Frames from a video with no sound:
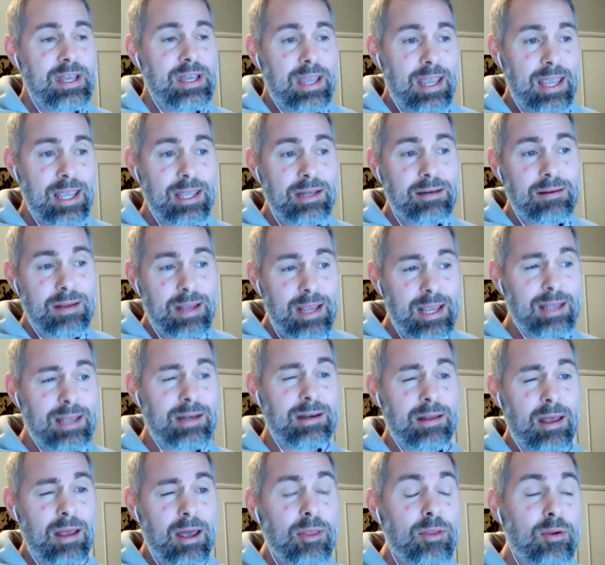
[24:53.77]
and, and
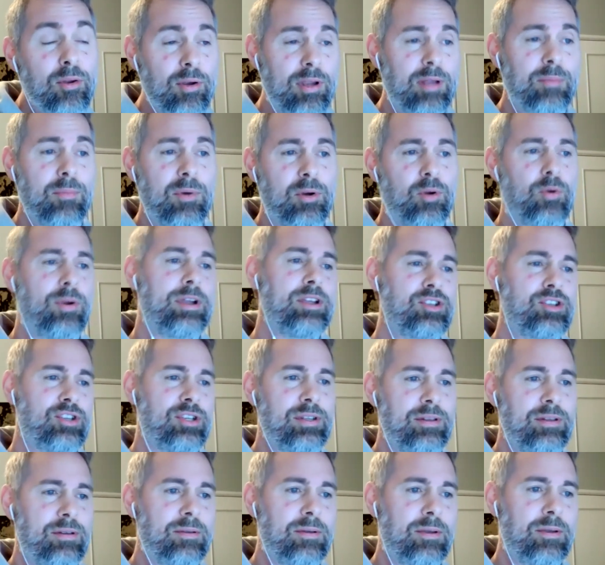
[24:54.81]
other immigration